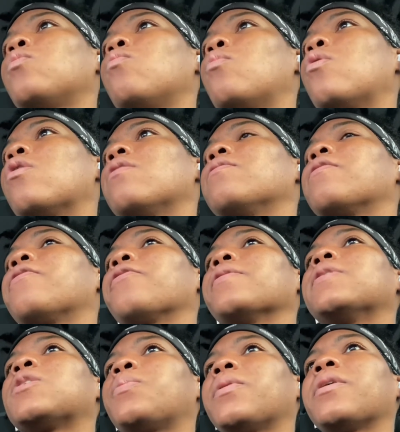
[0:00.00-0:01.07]
more of a
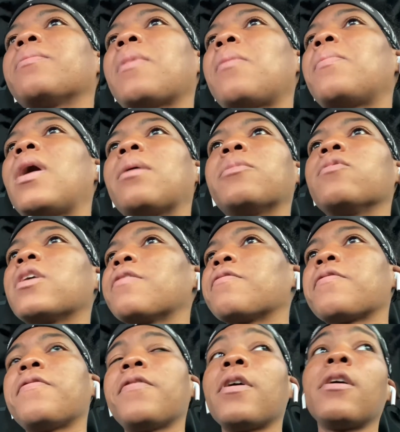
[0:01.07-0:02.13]
free spirit. My mom don't give
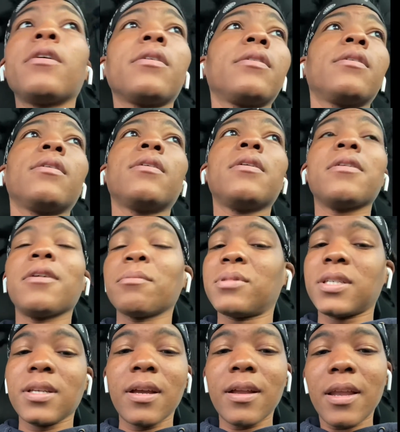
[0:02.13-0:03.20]
a fuck. You know what I'm
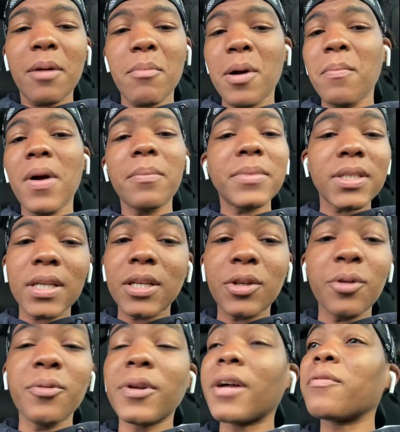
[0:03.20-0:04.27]
saying? Like my mama say,
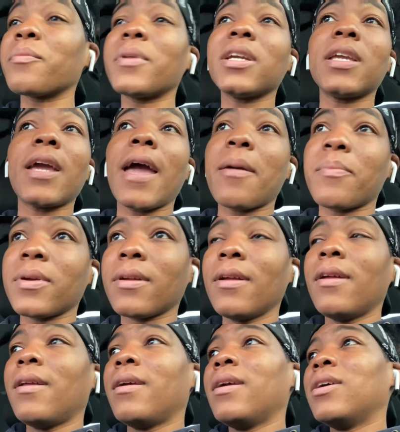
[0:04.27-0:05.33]
do whatever make you happy.
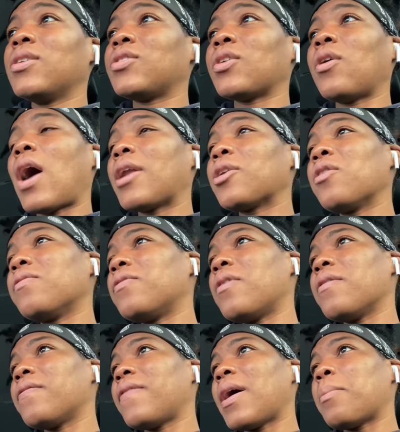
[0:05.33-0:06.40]
So I know
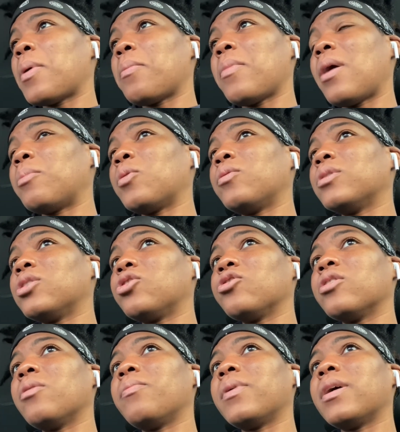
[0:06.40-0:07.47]
for a fact my mama went a
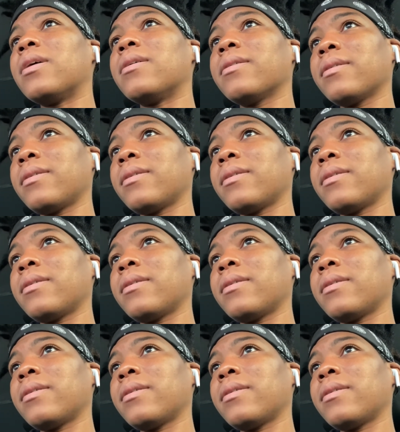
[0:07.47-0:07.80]
trip, but